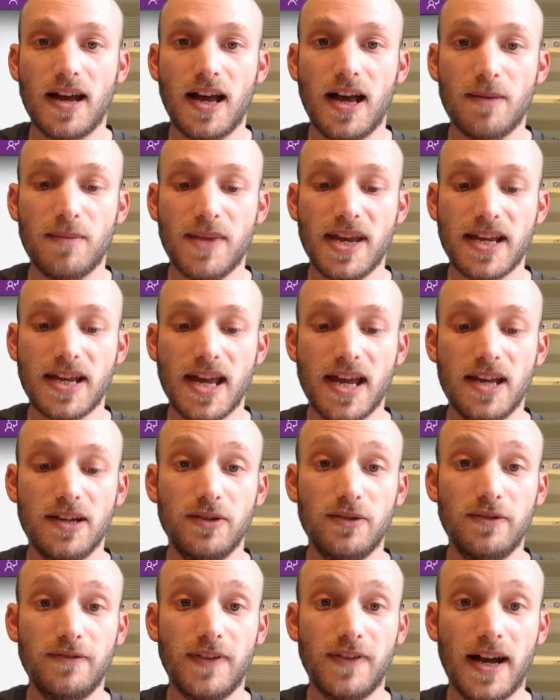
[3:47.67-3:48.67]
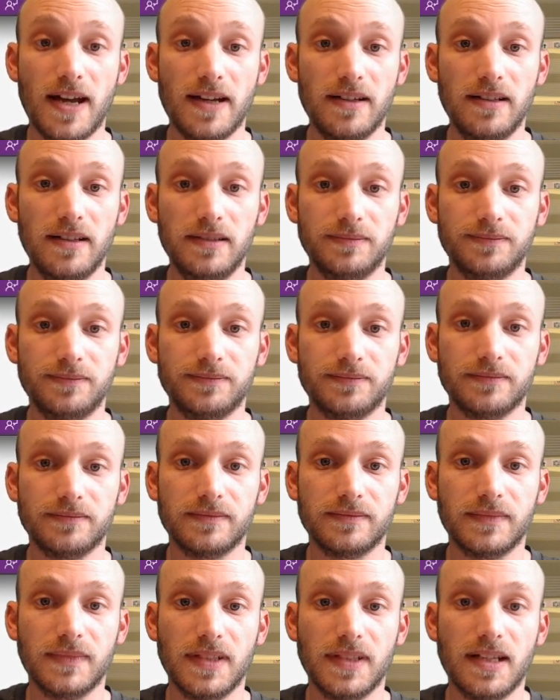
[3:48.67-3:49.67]
I'll make a new file.
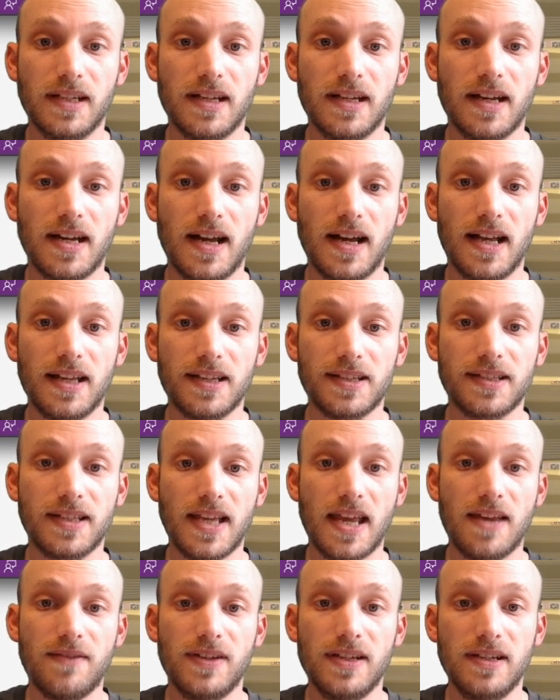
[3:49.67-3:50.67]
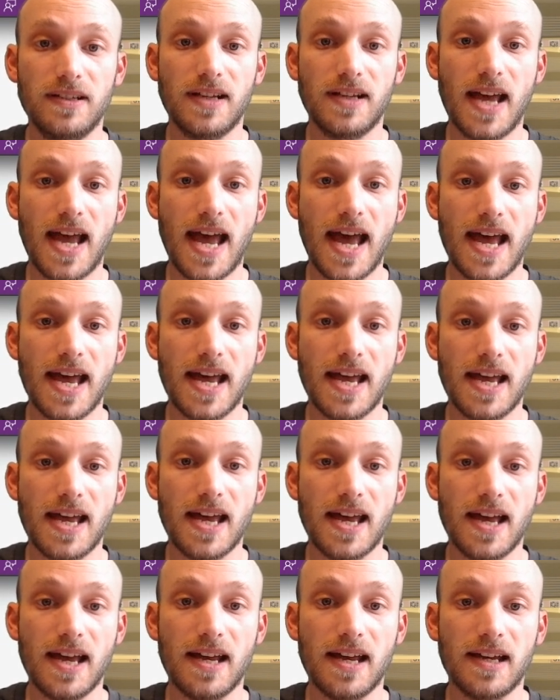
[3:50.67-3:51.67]
I'll save it
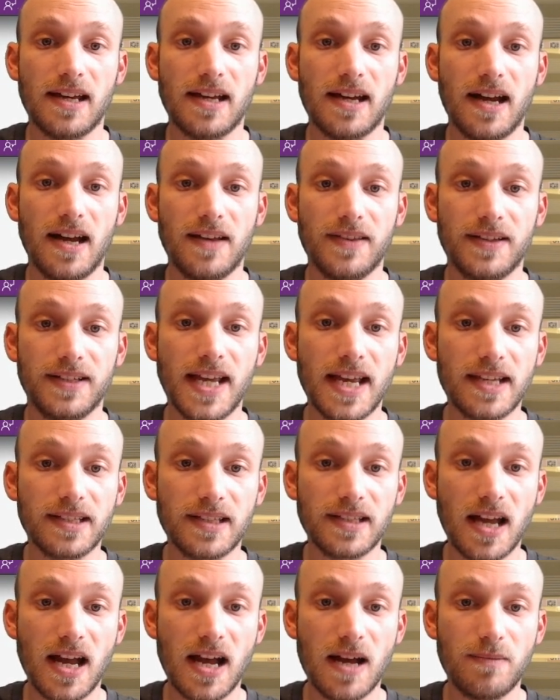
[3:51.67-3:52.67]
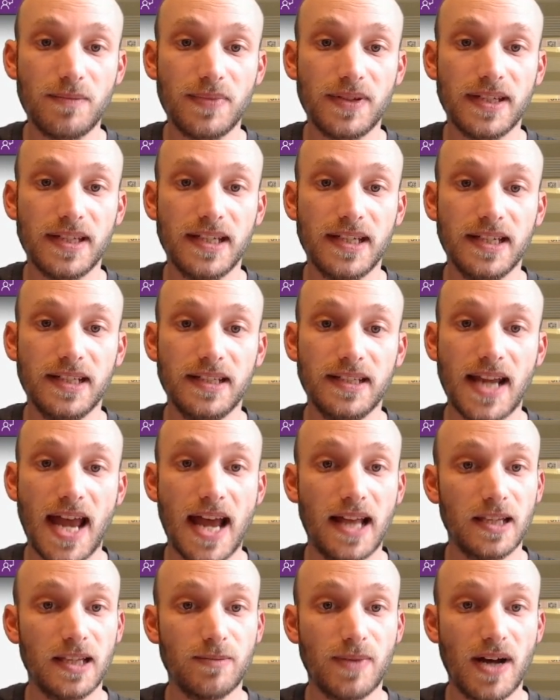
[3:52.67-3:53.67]
on the desktop in
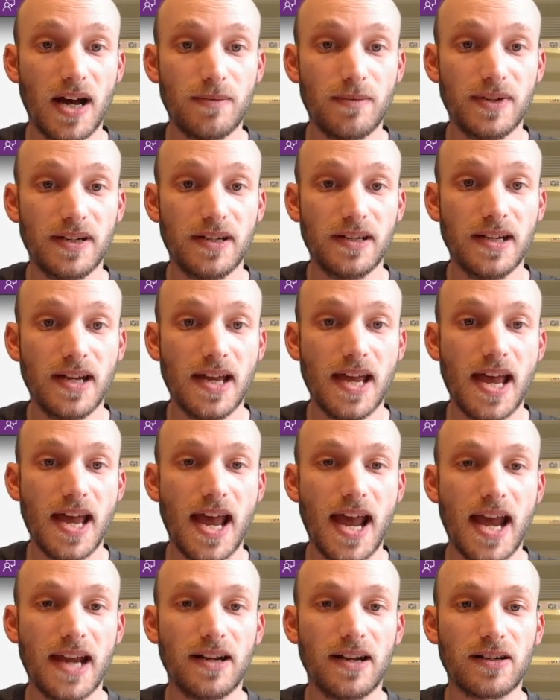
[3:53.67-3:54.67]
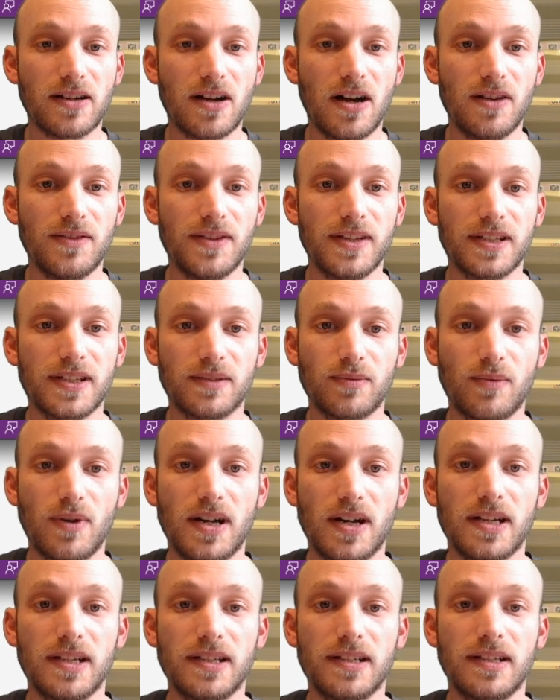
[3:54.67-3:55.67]
Alibaba, and I'll call this
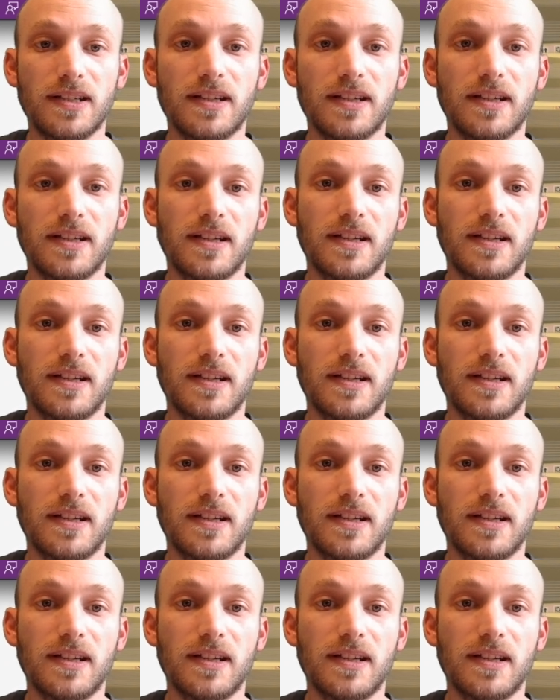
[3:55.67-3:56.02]
one